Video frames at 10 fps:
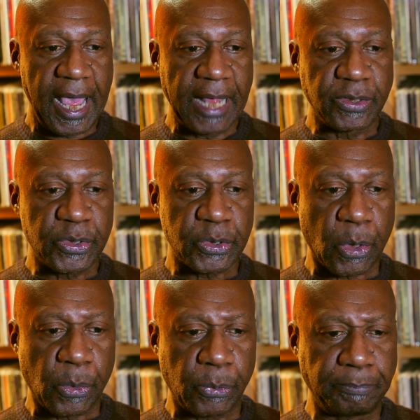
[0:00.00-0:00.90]
And
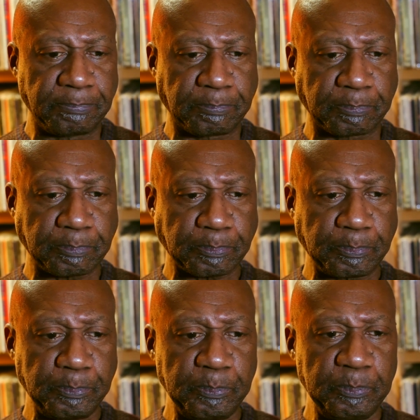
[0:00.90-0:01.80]
so
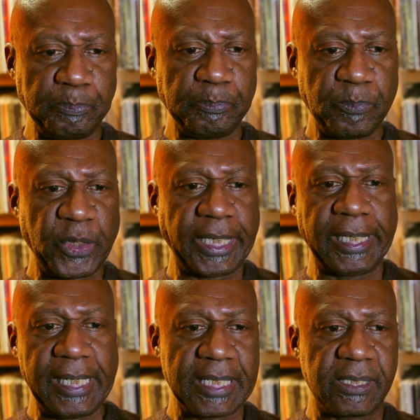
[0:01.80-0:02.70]
the
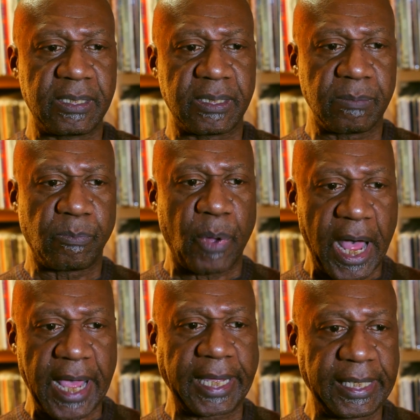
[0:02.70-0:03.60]
kids,
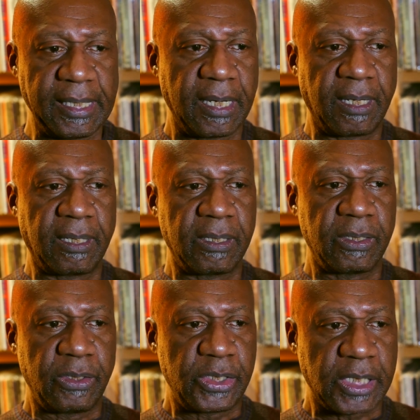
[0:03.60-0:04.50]
by
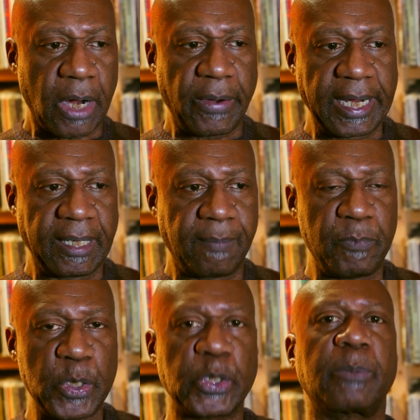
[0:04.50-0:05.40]
sharing
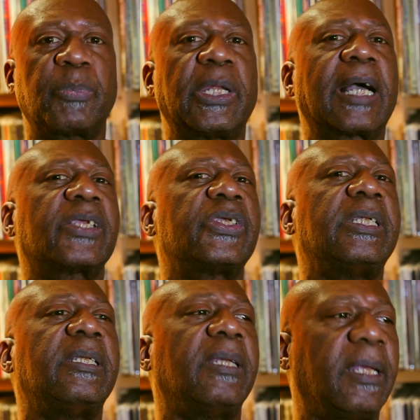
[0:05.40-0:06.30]
music
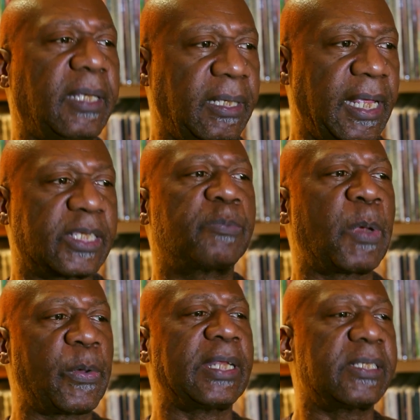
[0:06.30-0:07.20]
production
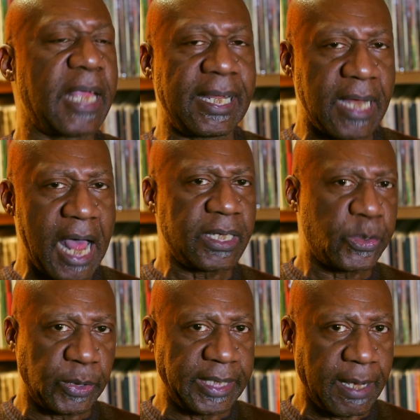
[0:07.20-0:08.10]
experience and
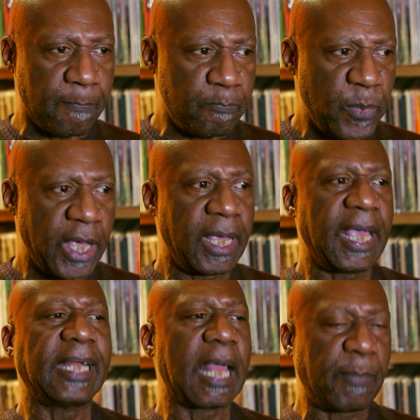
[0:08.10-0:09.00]
knowledge with them
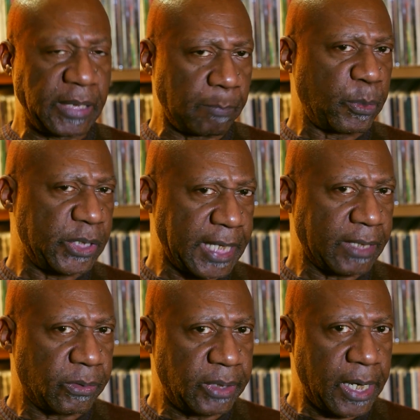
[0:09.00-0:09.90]
and helping them put
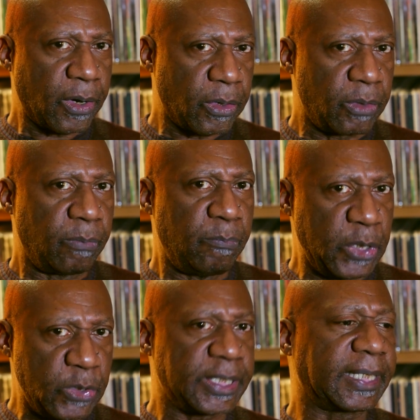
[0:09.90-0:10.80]
together their
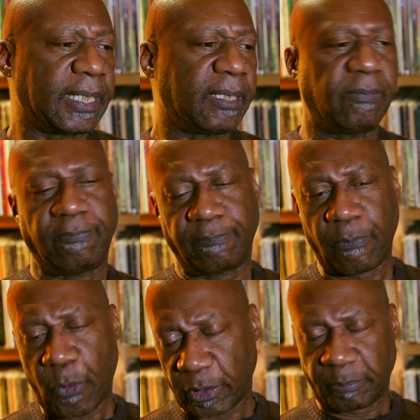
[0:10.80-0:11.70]
music
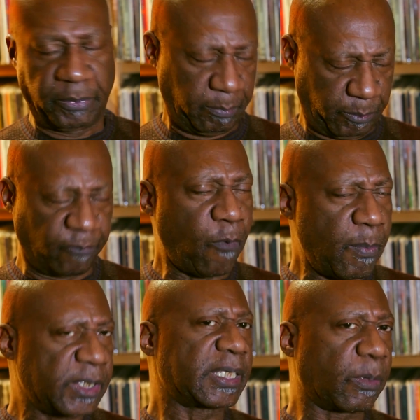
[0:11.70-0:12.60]
for
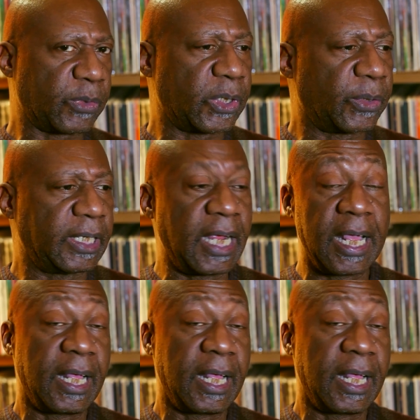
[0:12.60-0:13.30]
performances that we're doing,